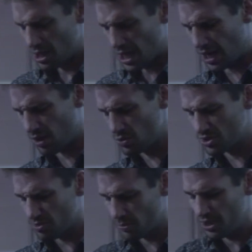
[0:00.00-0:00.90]
how
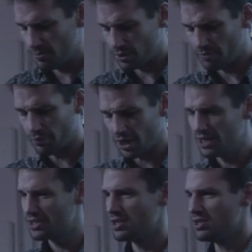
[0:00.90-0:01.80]
do the people in
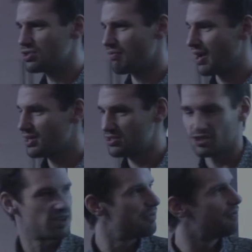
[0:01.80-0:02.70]
Brighton interact
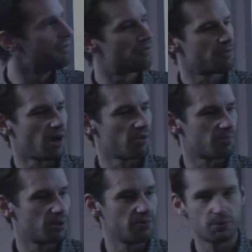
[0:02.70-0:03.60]
that's different from how
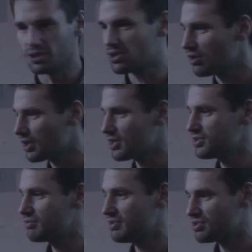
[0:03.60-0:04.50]
the people in
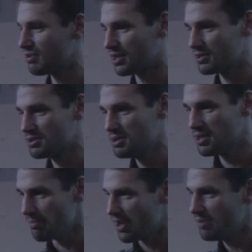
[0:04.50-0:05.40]
Doncaster interact,
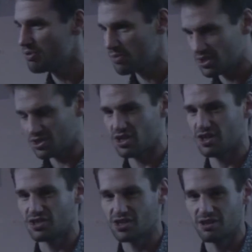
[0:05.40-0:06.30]
then maybe we can
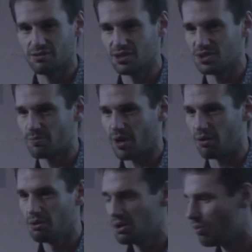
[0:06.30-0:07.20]
start to say things
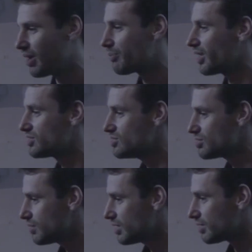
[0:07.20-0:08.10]
about why
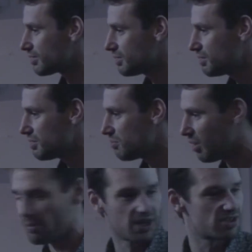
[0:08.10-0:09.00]
Brighton's unique and
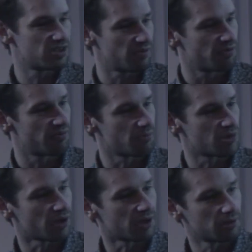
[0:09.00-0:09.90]
what makes it different from
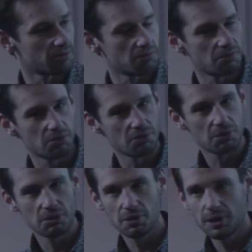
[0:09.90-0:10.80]
Donny.
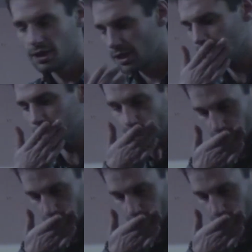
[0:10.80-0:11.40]
You know?